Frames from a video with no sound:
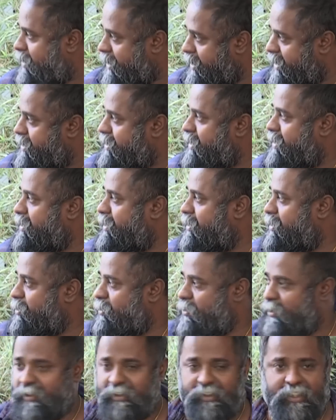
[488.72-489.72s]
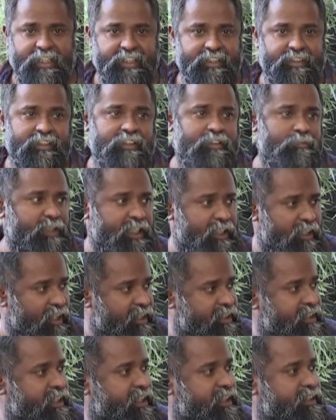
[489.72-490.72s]
editor garu, writer, my
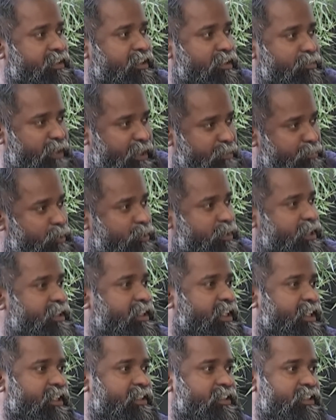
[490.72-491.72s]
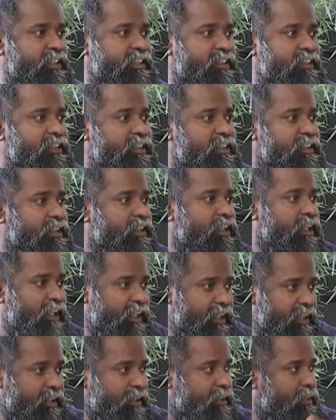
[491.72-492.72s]
other writer, my music director,
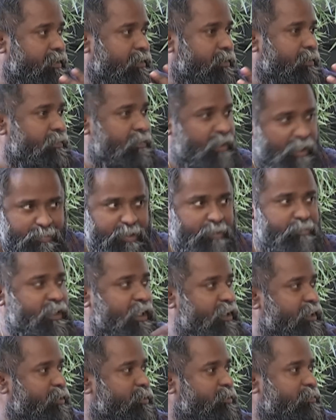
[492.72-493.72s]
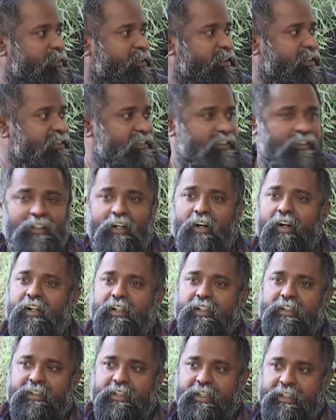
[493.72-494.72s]
Habib garu,
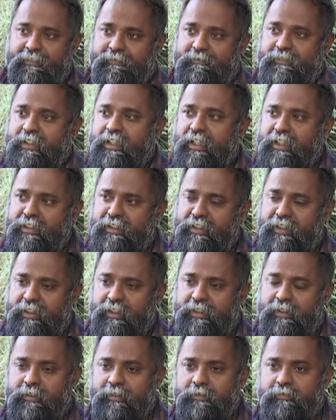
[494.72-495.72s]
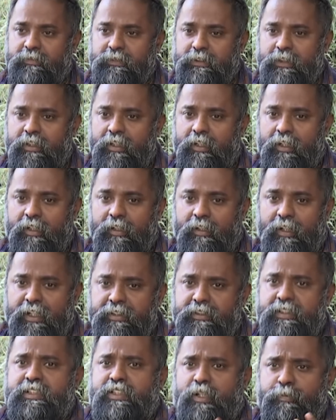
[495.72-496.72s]
all have done
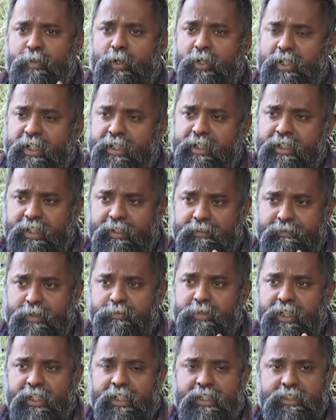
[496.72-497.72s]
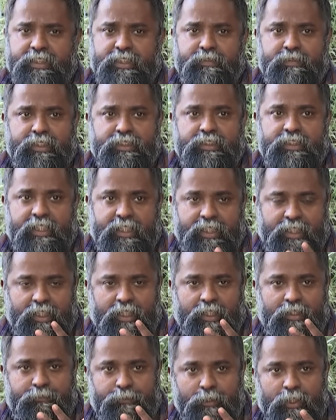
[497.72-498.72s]
anta support and everybody has given their
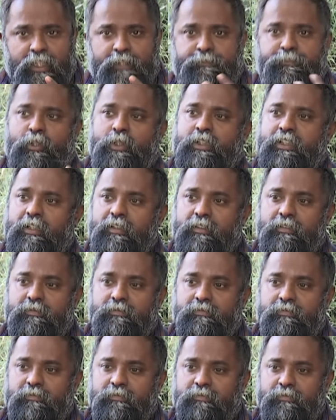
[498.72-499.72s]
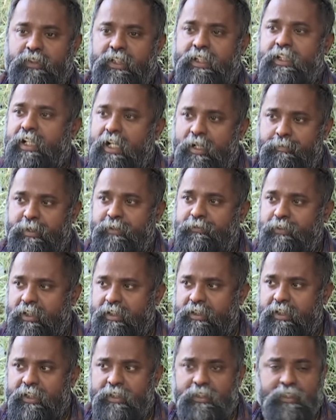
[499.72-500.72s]
full effort. Very happy for
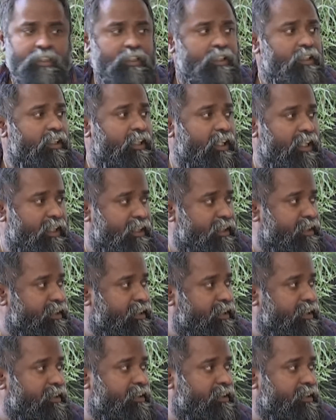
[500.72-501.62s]
that. And